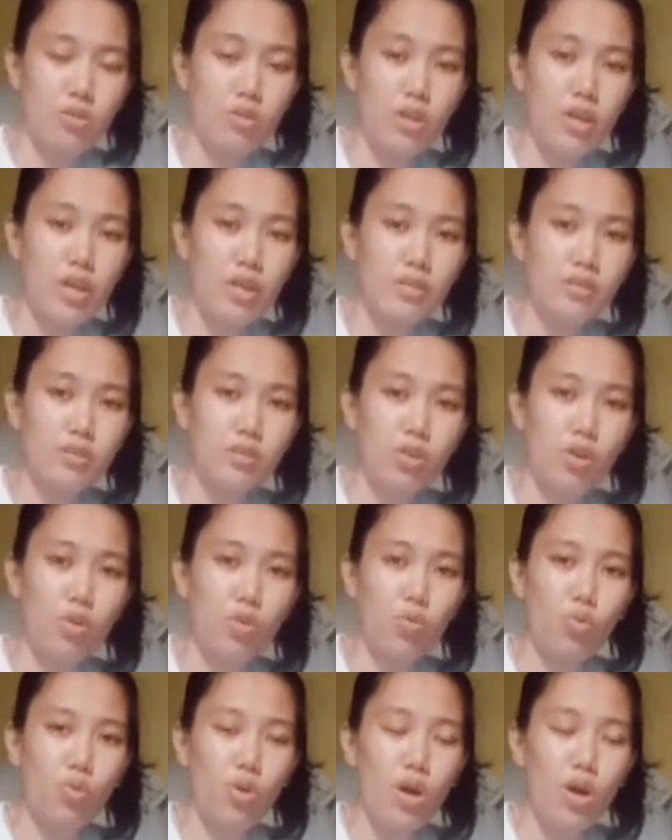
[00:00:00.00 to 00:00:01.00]
Okay,
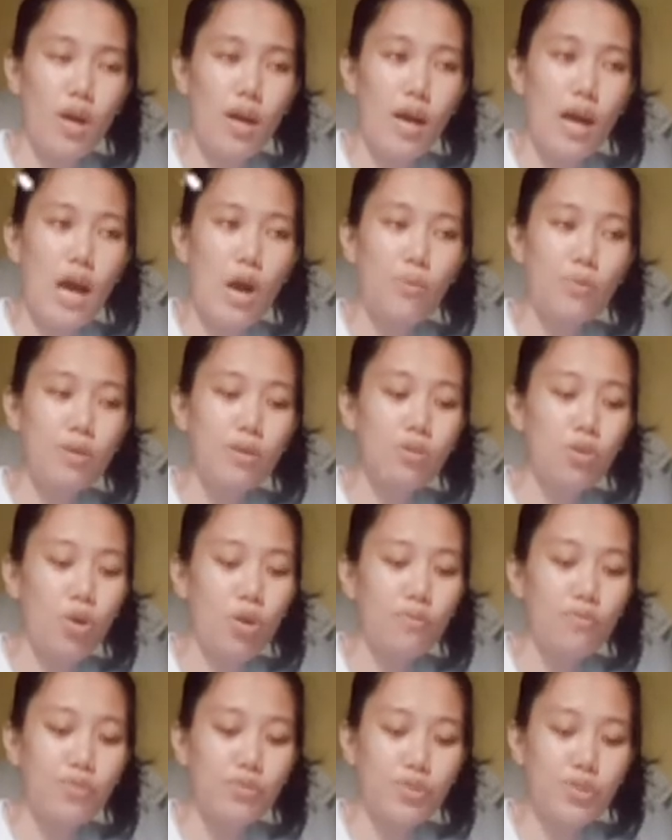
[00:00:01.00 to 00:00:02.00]
so our
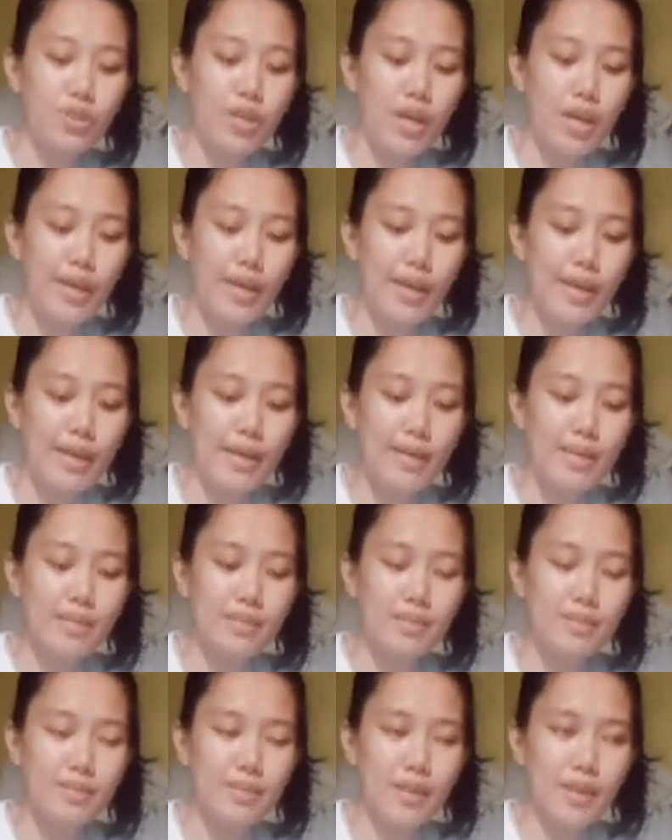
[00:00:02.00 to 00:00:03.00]
goal for today is